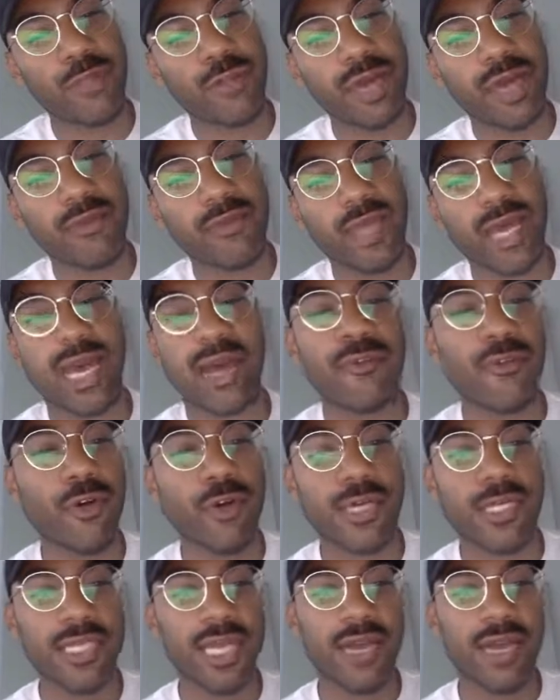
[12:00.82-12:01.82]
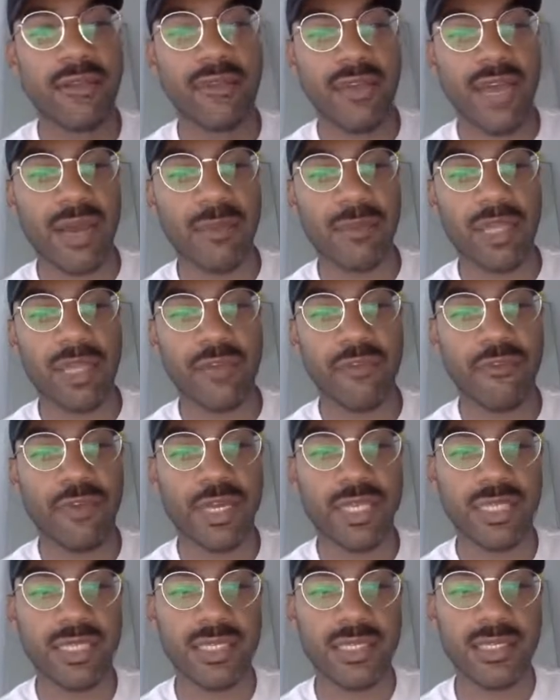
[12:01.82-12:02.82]
been travel. I've always had family and
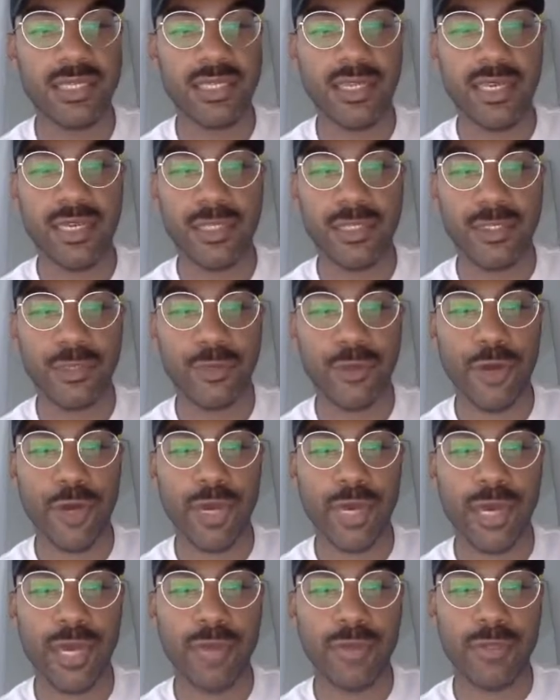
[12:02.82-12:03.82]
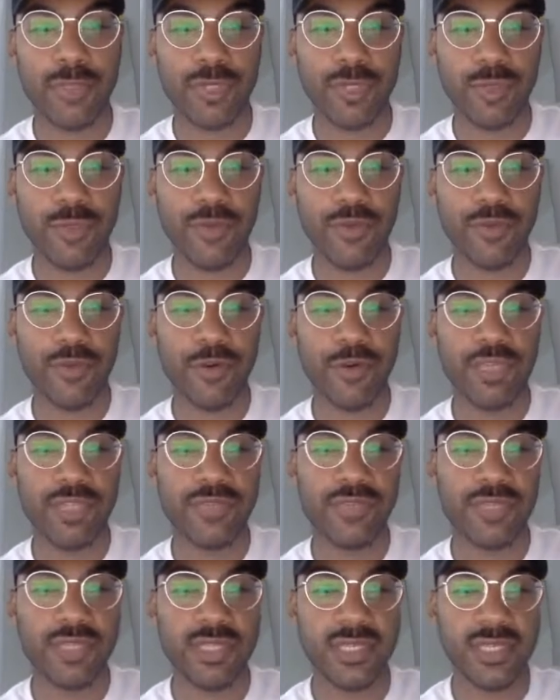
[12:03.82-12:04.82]
friends in the States growing yeah. up. We've
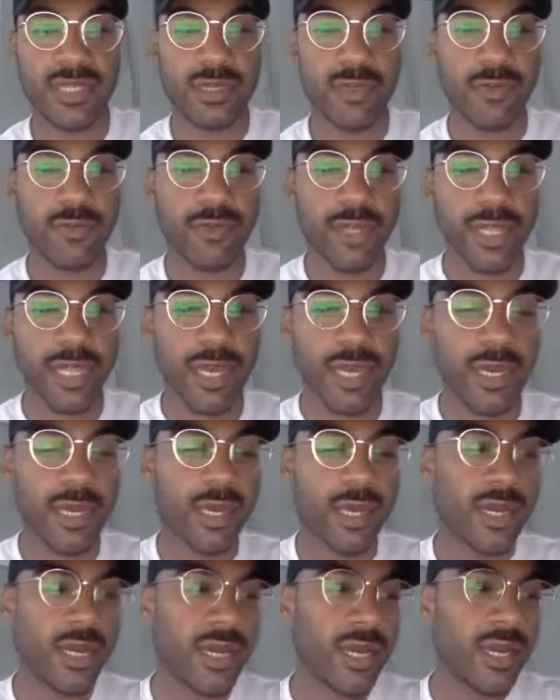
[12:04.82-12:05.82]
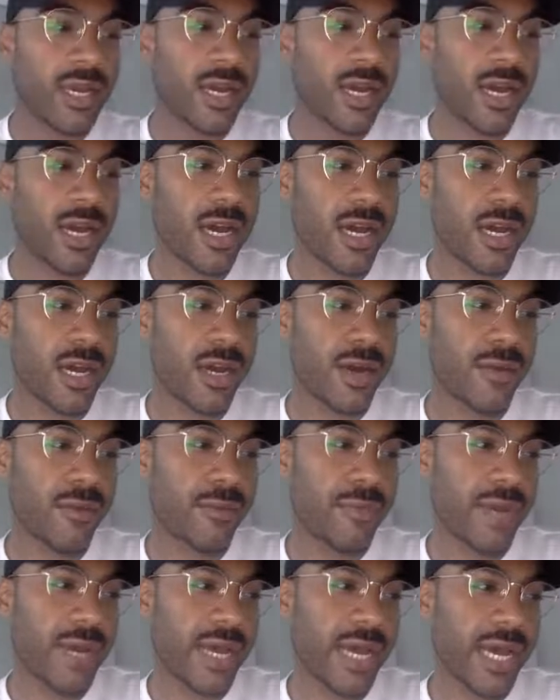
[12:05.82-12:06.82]
always visited over there. Yeah.
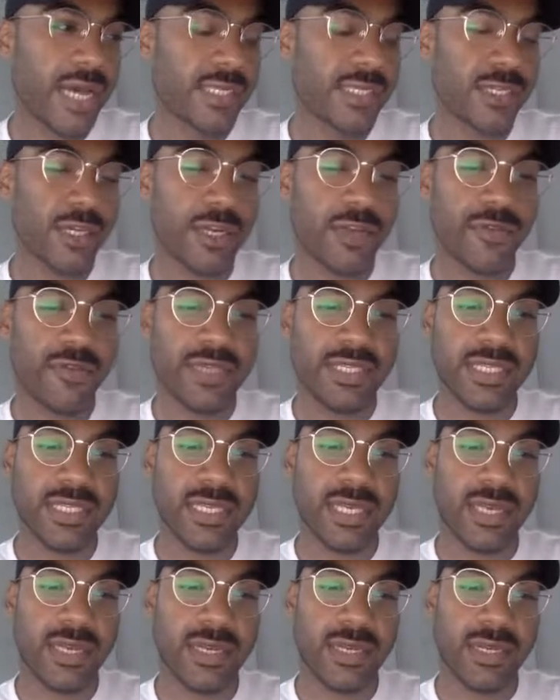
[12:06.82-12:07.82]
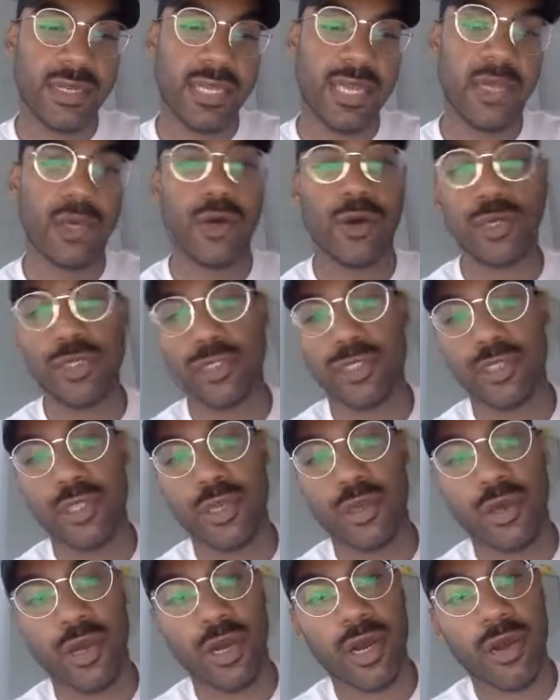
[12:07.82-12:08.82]
Um, but I started visiting, like going
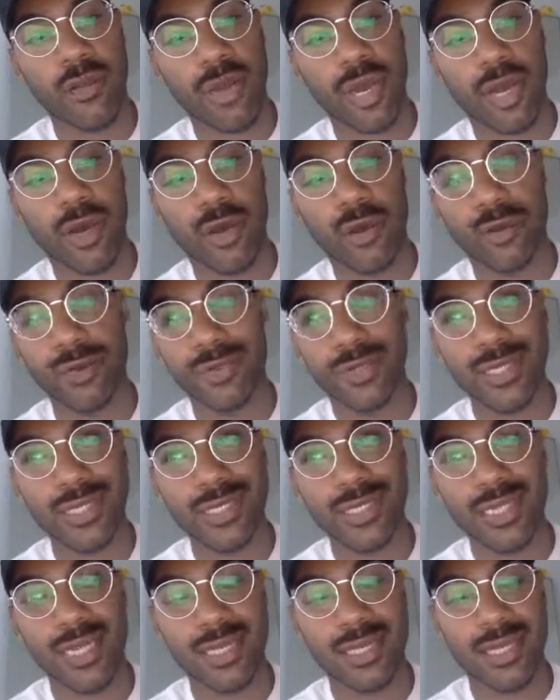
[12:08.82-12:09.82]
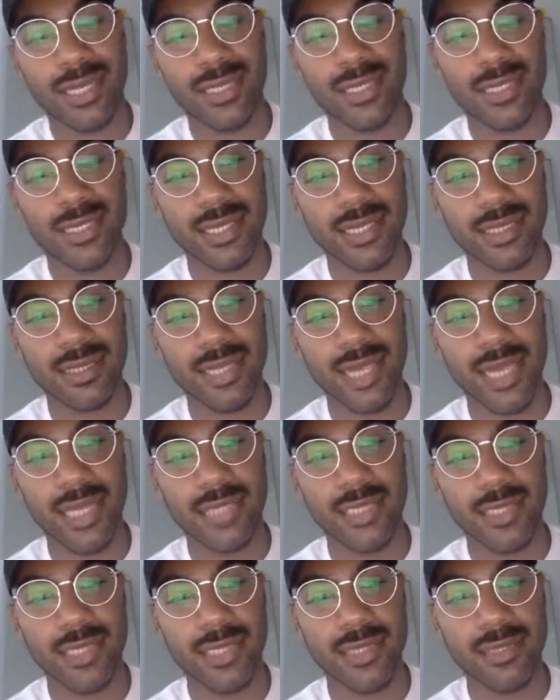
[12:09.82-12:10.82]
to New York on my own when I was like 19,
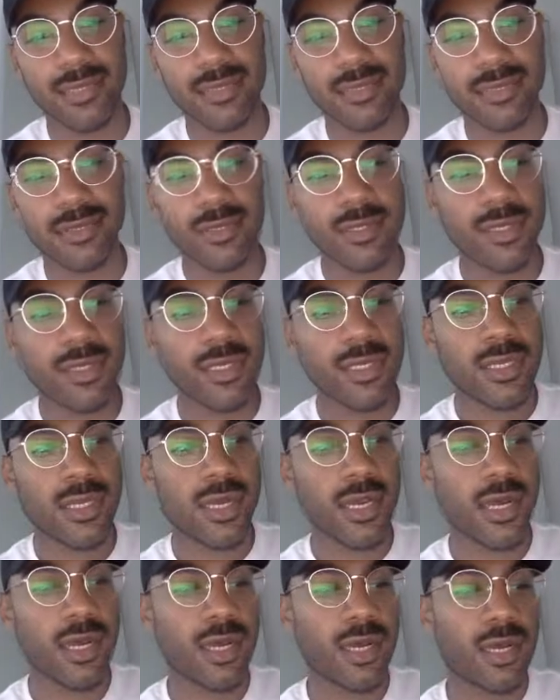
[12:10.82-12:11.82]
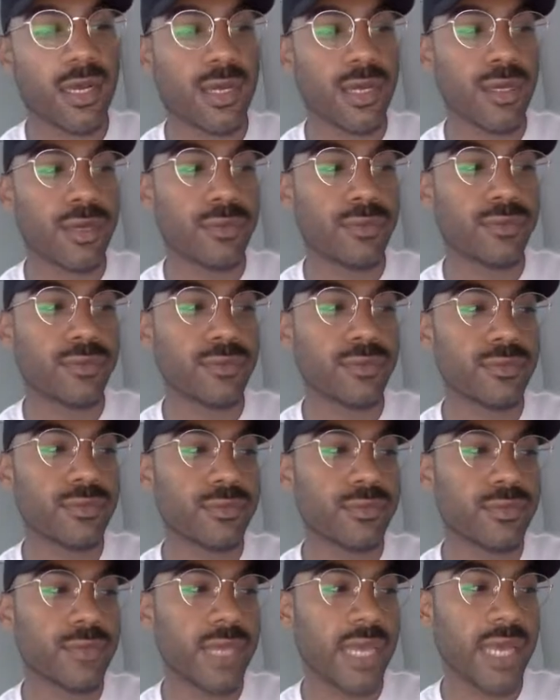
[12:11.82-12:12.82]
18. Mm-hmm.
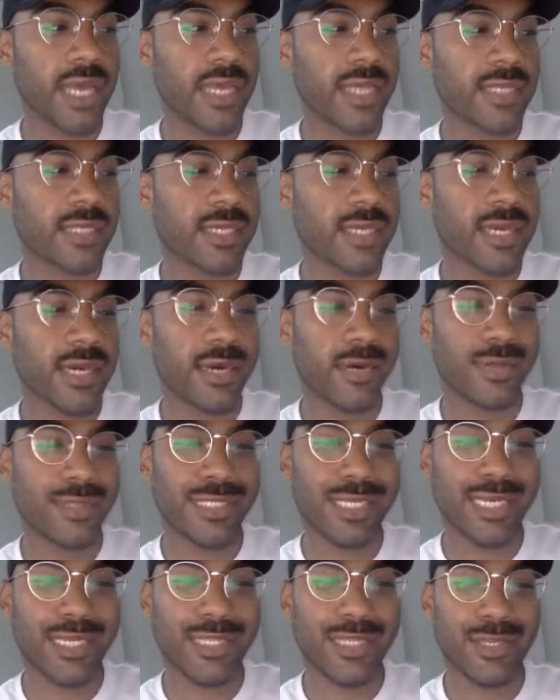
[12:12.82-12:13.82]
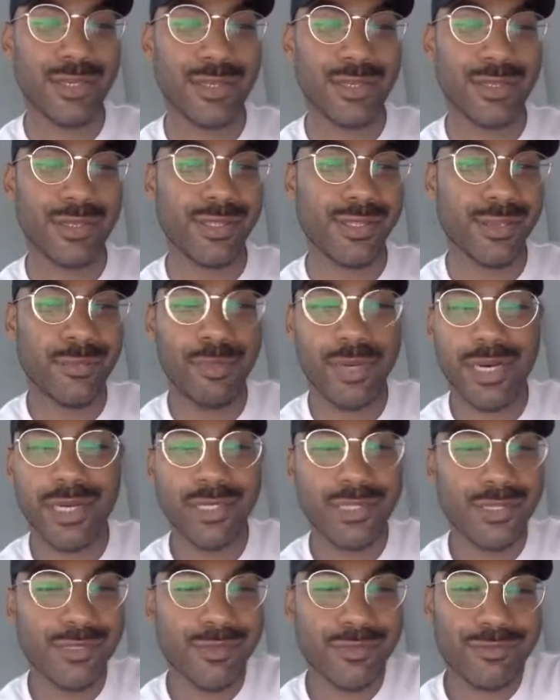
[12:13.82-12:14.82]
Um, and uh, I would take the, the
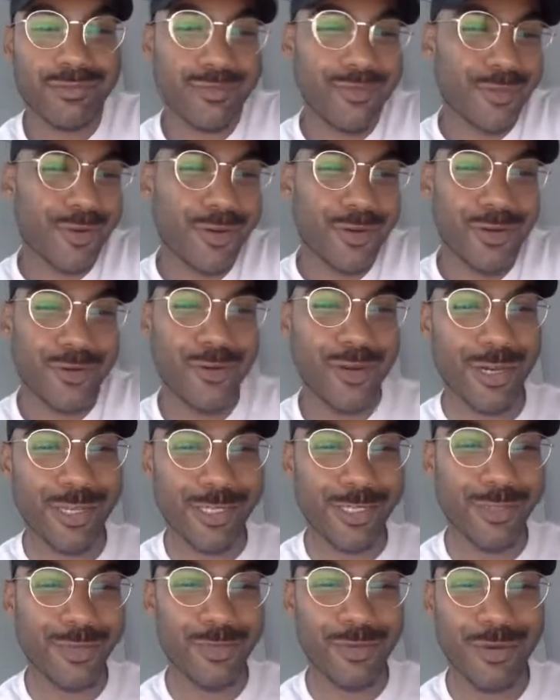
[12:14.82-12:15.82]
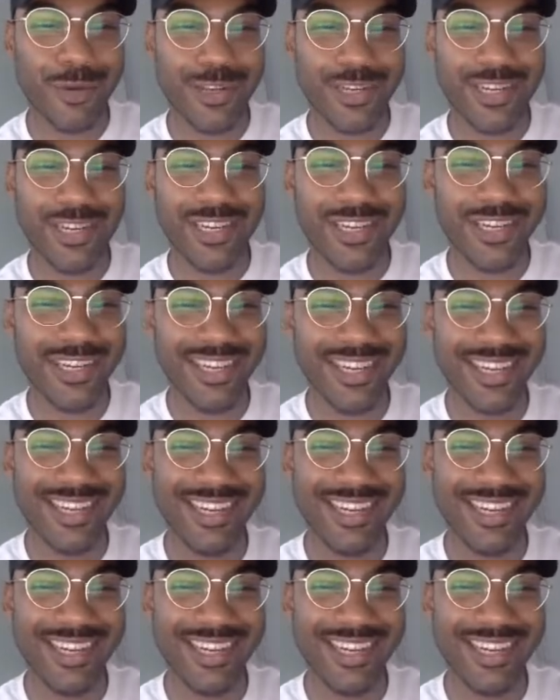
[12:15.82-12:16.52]
bus across the border.